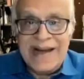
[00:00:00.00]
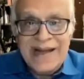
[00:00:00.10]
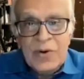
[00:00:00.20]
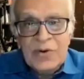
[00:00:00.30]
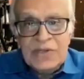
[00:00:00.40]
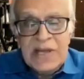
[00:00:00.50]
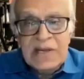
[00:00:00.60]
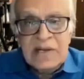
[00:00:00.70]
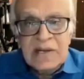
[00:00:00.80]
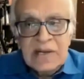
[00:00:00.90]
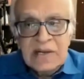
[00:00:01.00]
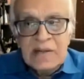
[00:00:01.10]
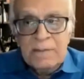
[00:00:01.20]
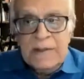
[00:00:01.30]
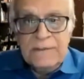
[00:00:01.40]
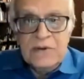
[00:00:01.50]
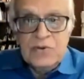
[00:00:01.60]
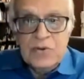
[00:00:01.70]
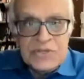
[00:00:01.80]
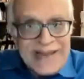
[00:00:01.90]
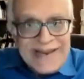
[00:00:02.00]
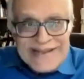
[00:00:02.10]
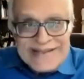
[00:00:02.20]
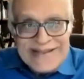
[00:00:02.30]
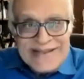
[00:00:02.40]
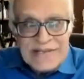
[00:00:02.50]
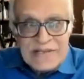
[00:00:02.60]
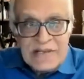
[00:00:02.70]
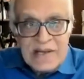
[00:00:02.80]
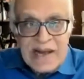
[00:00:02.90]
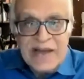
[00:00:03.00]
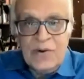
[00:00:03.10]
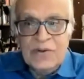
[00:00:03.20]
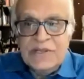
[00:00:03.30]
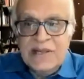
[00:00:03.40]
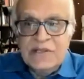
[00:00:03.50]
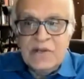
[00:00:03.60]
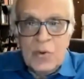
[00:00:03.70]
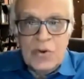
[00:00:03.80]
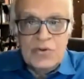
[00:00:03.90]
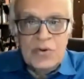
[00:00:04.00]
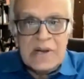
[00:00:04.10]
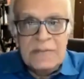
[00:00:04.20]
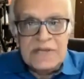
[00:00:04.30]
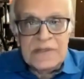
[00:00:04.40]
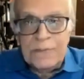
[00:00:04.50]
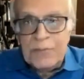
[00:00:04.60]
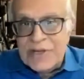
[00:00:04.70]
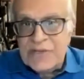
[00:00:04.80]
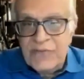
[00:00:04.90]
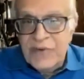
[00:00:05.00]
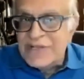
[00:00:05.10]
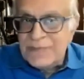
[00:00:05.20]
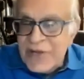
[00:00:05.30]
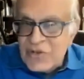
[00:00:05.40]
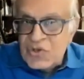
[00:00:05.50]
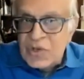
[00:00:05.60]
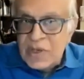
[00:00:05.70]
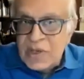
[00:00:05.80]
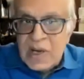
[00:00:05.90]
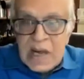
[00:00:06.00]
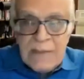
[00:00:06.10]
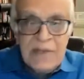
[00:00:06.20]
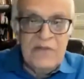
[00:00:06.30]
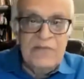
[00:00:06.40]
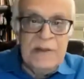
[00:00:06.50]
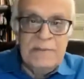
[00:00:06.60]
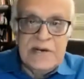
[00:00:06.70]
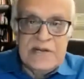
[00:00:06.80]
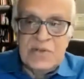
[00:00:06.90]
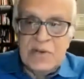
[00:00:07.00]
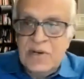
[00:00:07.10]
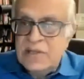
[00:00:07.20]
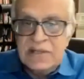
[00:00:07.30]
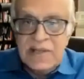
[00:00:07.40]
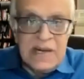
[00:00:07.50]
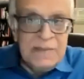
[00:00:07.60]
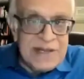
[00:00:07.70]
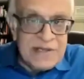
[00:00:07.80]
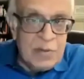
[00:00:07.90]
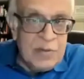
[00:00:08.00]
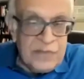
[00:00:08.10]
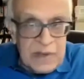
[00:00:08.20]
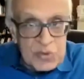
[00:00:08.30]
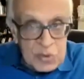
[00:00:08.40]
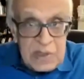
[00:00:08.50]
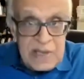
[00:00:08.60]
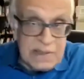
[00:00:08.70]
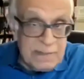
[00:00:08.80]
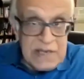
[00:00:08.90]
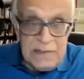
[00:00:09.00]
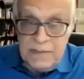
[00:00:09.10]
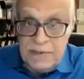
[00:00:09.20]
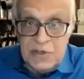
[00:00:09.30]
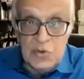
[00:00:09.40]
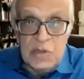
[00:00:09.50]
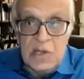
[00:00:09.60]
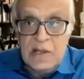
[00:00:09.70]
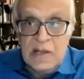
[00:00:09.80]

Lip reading: I don't think people should silence this. I don't think the court should come and suppress free speech. I mean, if people disagree, then they can make their own film too, and many people do.